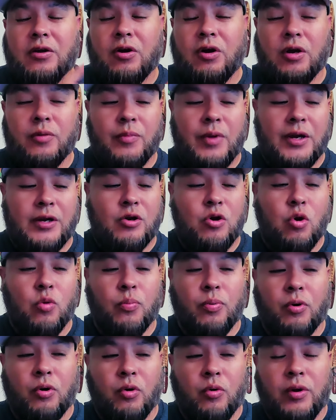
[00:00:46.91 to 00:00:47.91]
on my
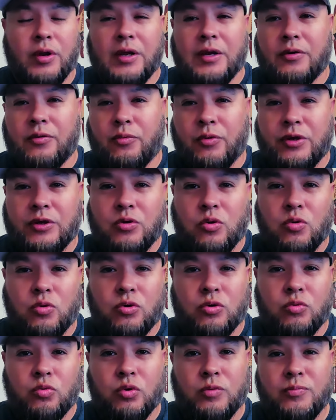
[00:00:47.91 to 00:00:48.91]
GoPro and
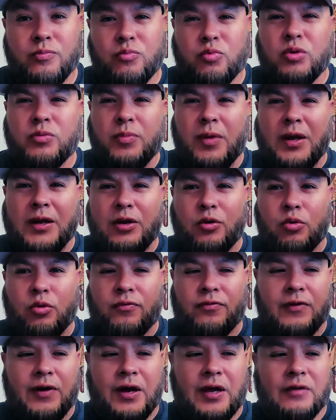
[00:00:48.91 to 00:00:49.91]
record with, with my
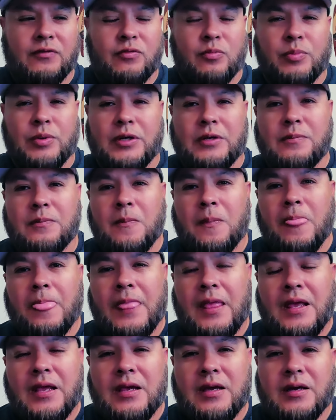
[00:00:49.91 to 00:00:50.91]
Hero 5, but
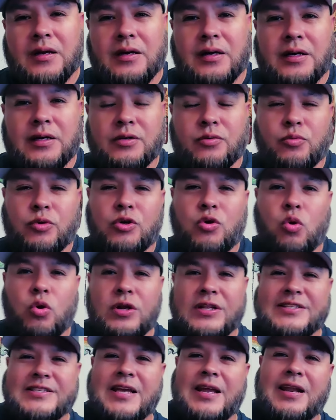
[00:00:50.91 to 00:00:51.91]
uh,
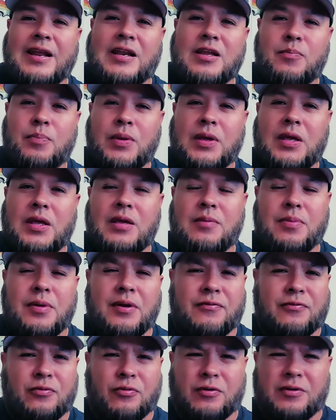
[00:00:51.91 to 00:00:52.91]
recording 1080p,
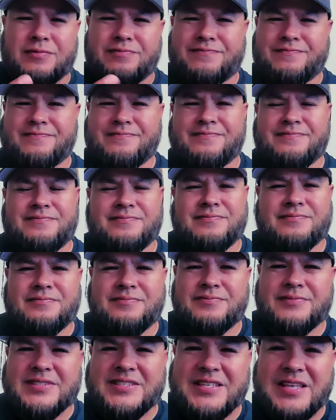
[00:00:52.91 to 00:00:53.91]
but for
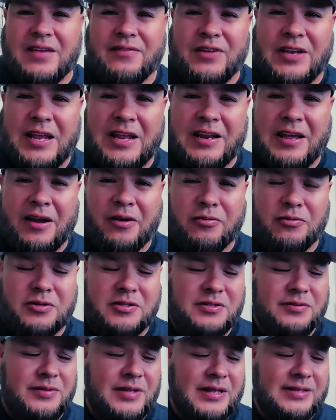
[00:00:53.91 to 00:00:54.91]
seven eight
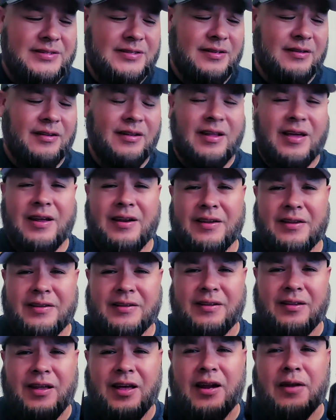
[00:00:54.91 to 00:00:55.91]
hours that's a lot
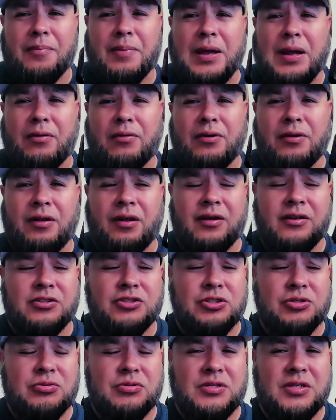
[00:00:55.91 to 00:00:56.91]
of lot of battery a lot
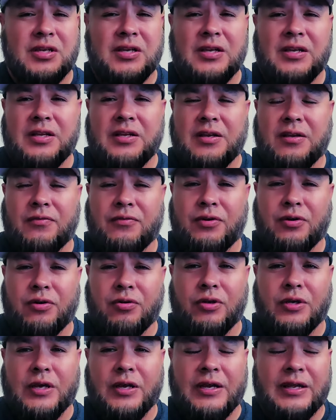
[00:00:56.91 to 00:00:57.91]
of juice if
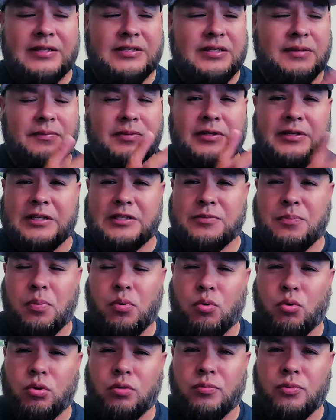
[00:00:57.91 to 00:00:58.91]
you're looking at something that's
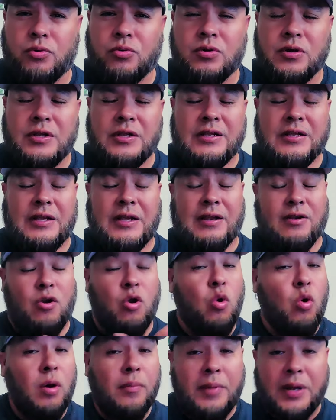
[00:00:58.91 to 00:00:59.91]
portable and
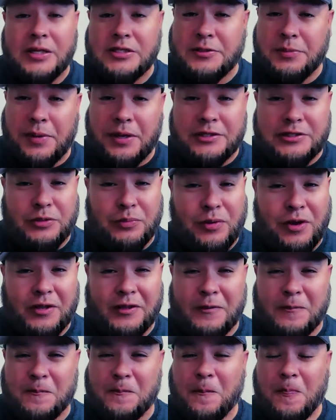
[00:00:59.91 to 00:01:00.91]
no i'm not sponsored
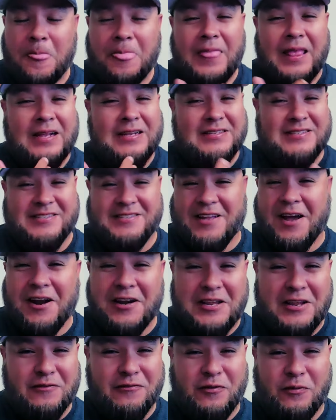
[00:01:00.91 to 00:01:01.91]
by them this is
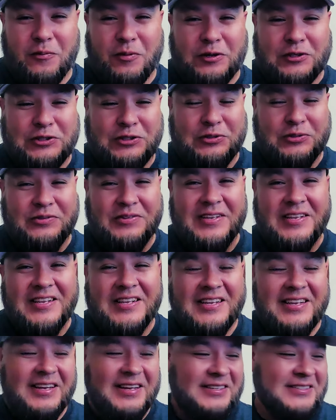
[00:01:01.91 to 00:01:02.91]
not infomercial
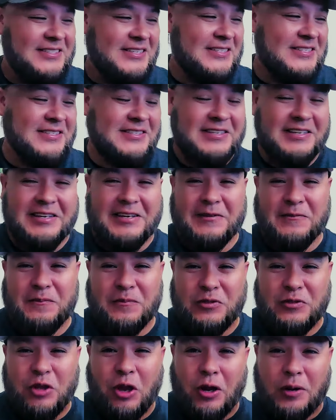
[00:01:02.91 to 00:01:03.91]
i just
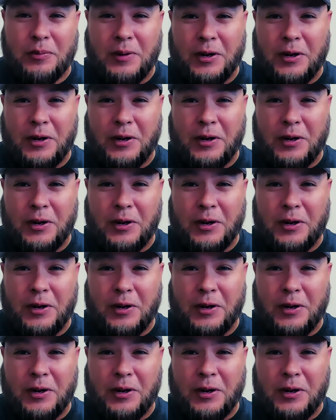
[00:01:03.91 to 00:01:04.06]
um, thought